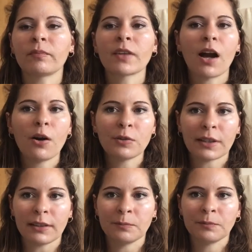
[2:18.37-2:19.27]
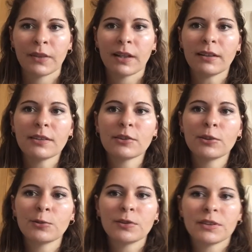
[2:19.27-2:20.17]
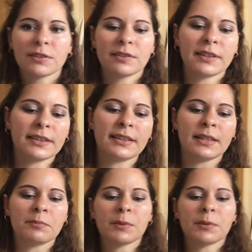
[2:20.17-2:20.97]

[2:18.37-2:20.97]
Okay, let's go to the third tip.